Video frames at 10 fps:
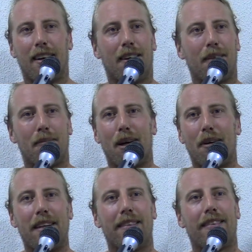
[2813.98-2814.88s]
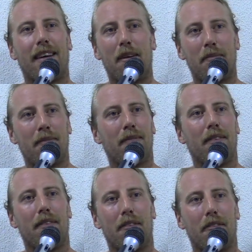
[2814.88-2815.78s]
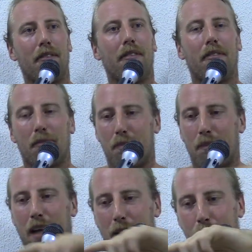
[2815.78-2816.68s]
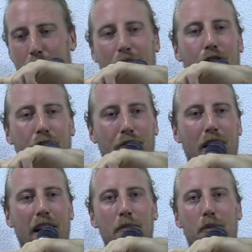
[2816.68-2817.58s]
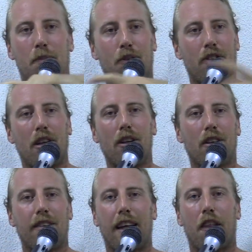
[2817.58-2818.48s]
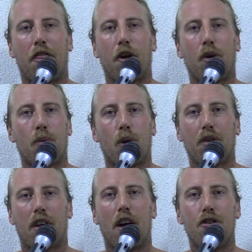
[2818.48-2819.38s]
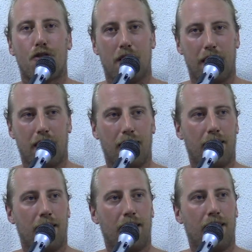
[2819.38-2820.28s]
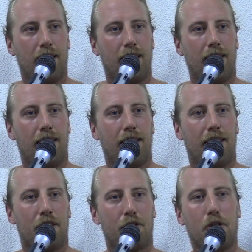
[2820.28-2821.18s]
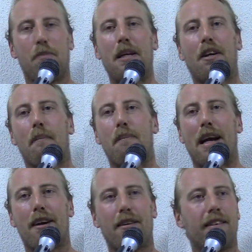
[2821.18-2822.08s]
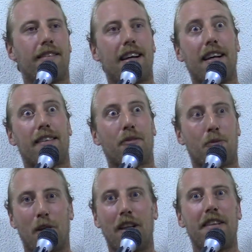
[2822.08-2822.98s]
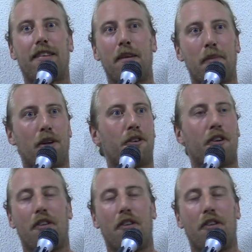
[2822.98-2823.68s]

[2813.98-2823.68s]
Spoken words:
bro, in some picture frames, Brazil looks like a third world country. So to be compared and say it's really similar to the